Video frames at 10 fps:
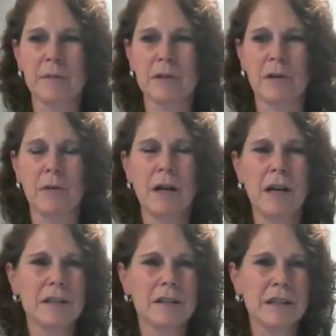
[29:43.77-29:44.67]
So
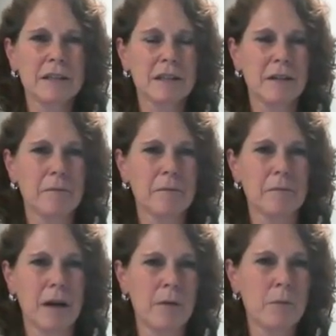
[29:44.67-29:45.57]
since
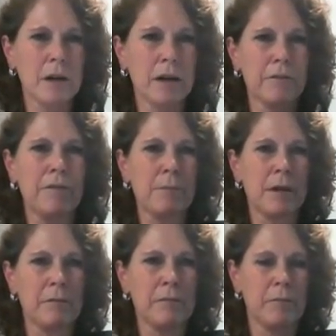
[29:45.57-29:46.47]
I'm wearing a
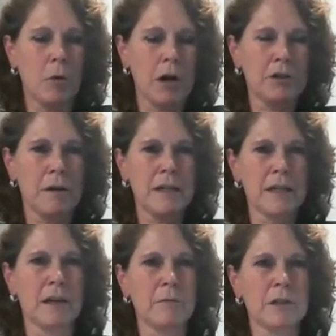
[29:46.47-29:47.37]
Fitbit watch right now,